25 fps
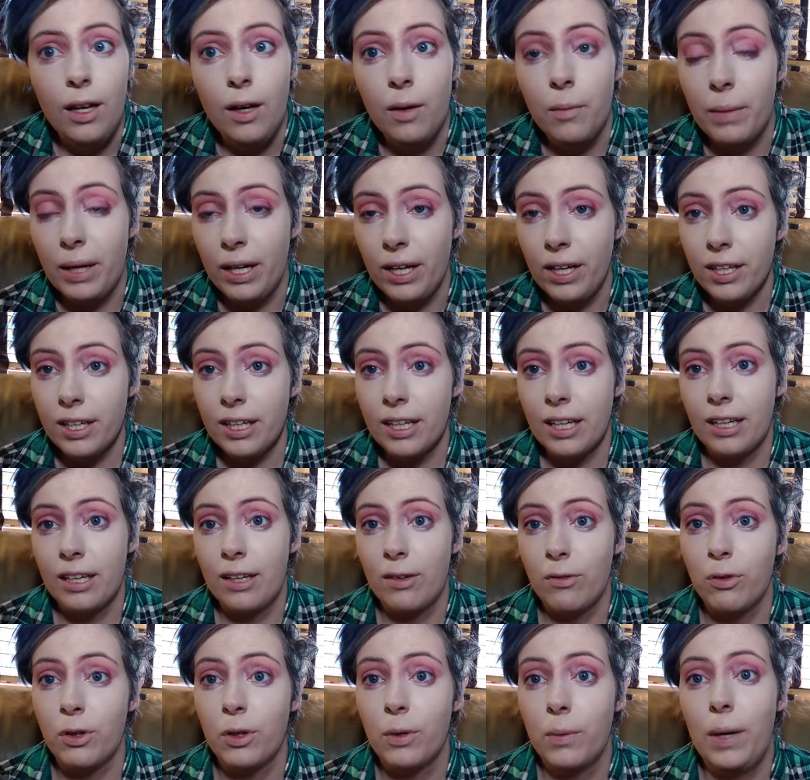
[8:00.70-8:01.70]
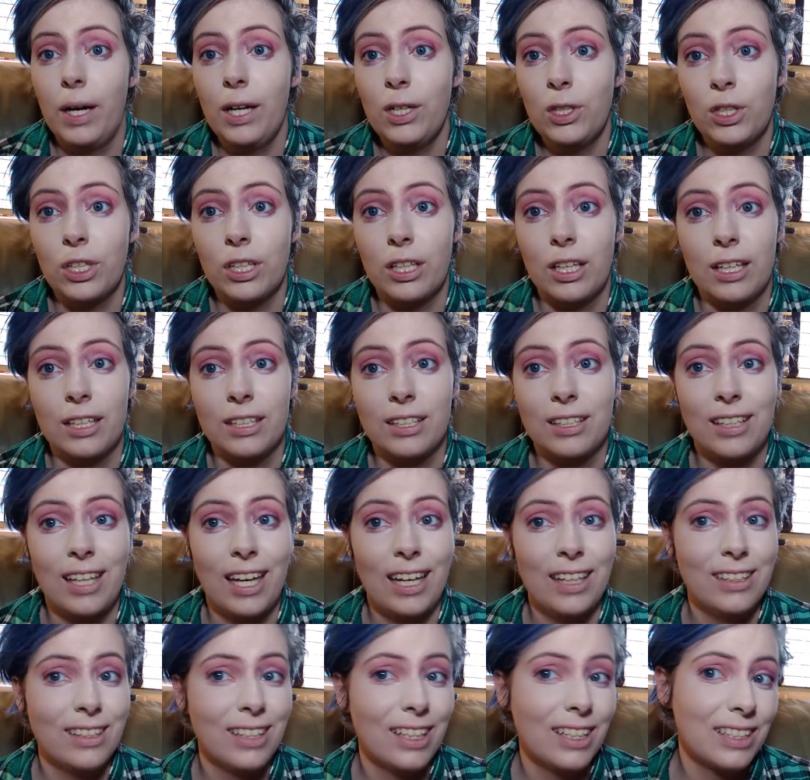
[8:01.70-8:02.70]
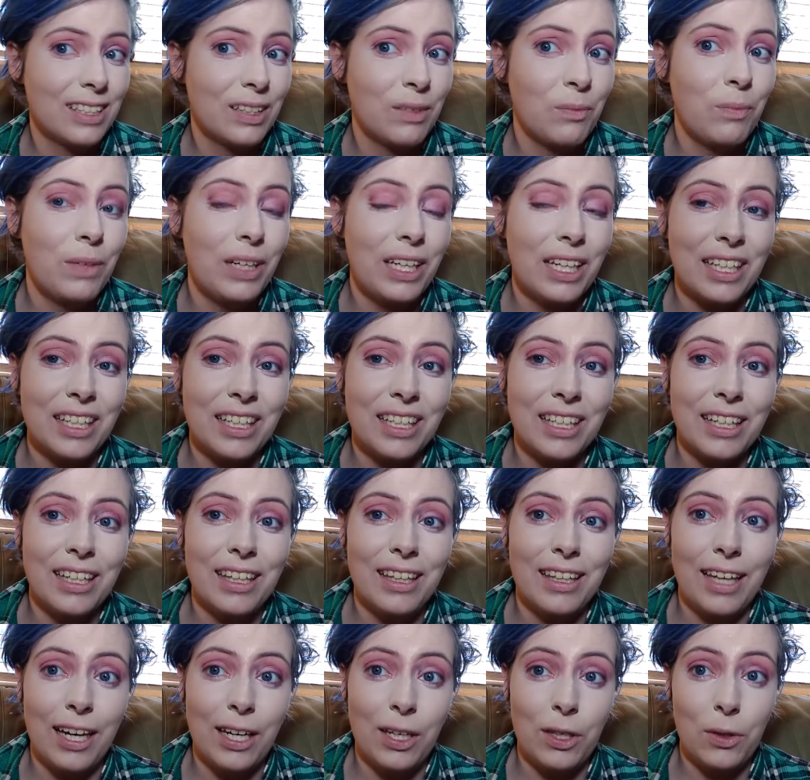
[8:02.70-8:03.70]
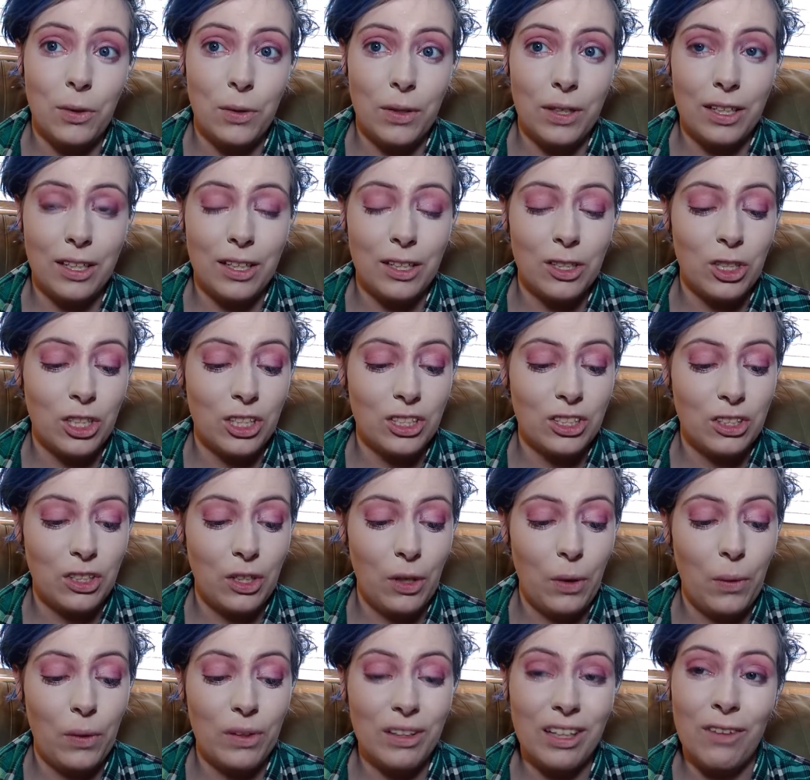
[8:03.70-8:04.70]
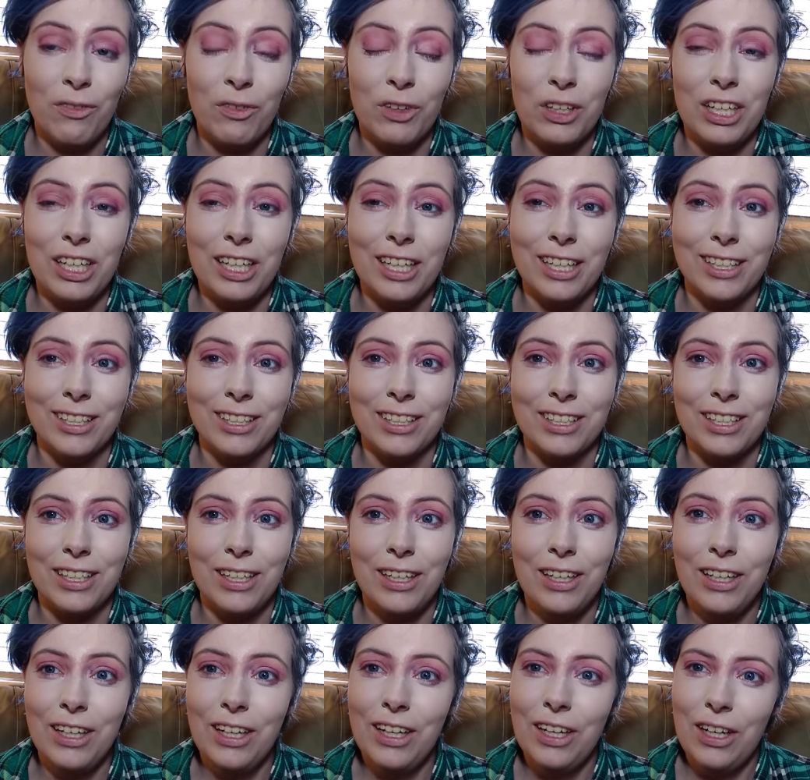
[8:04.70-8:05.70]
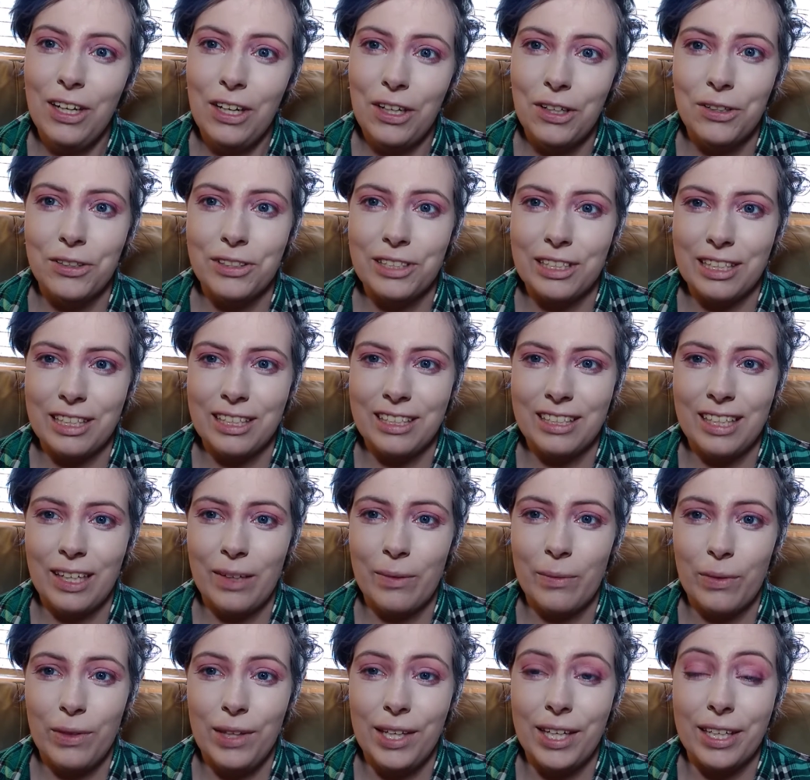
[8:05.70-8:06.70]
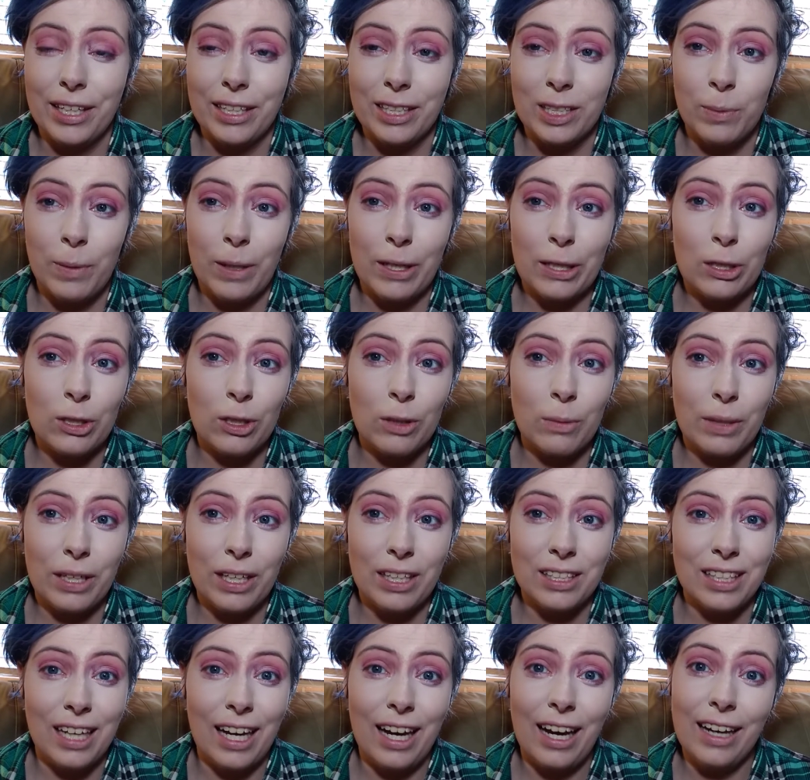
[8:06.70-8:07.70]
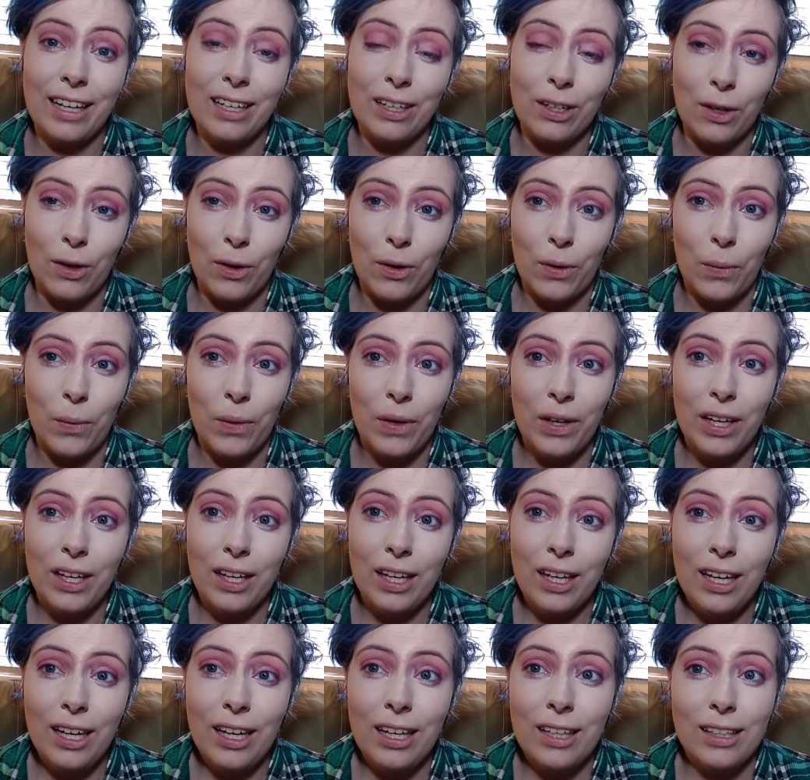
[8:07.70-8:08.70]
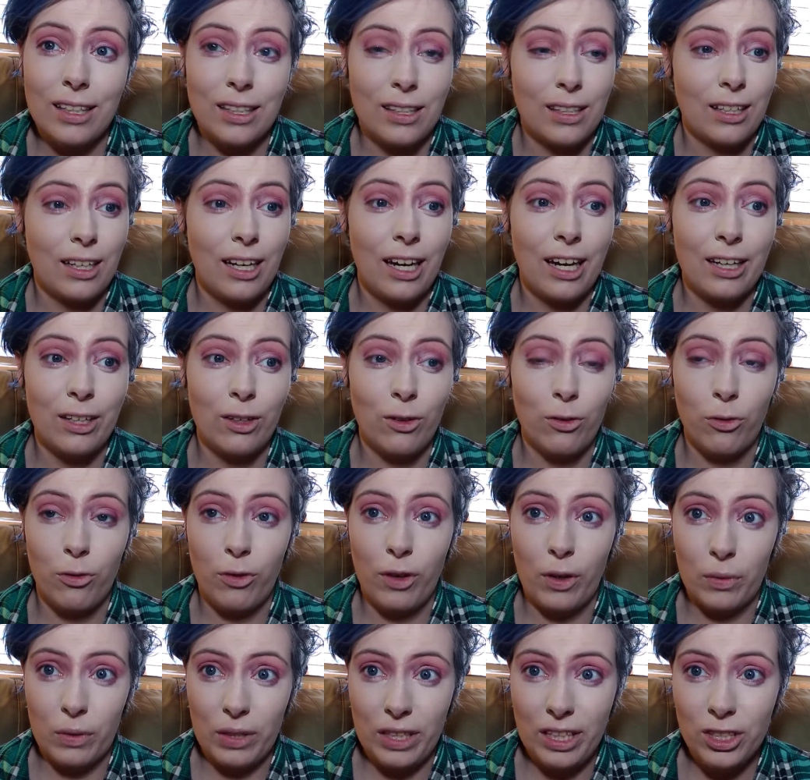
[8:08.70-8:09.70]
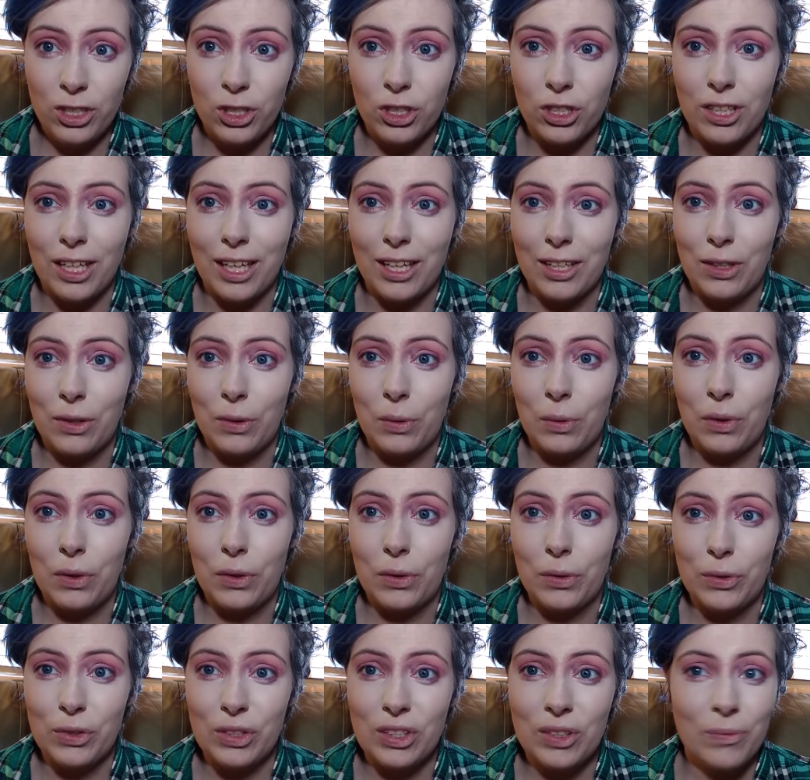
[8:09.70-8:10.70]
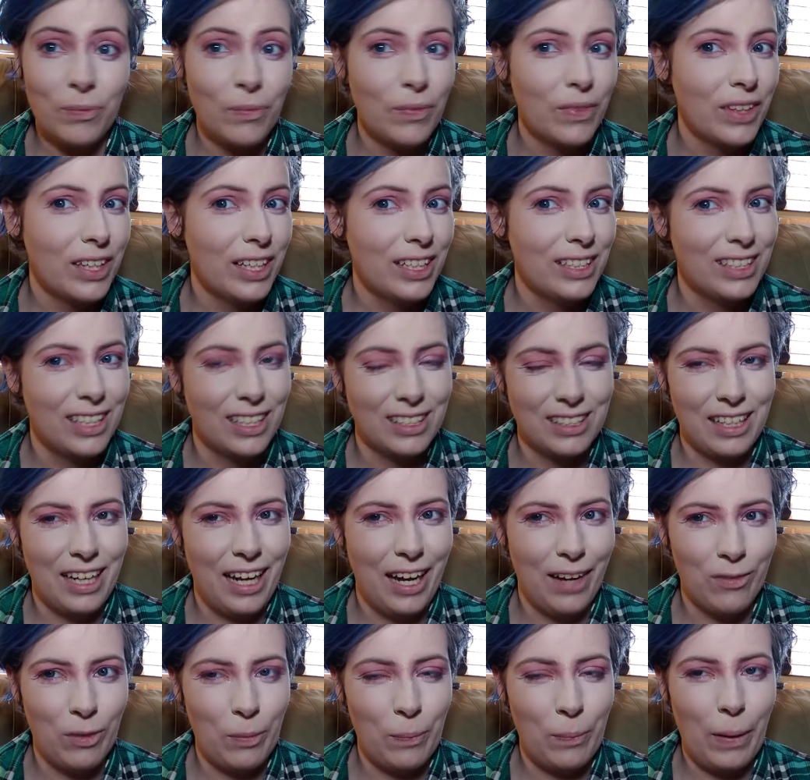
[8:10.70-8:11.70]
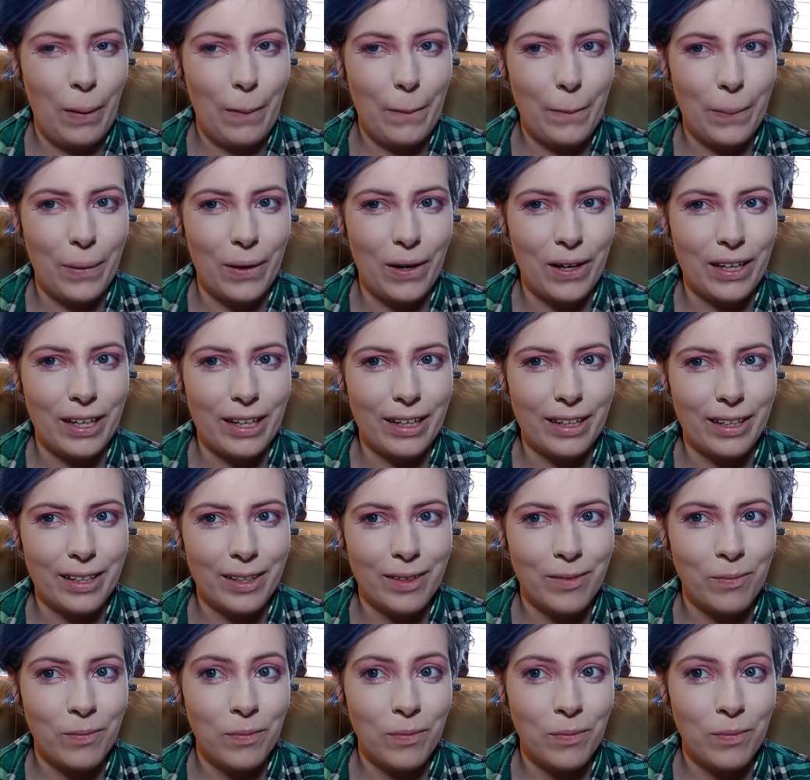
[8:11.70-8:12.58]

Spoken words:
American, if you're watching this, that doesn't mean that you can just go 11 years using the same thing, especially because I know that the kind of foundation that you use doesn't have a pump on it.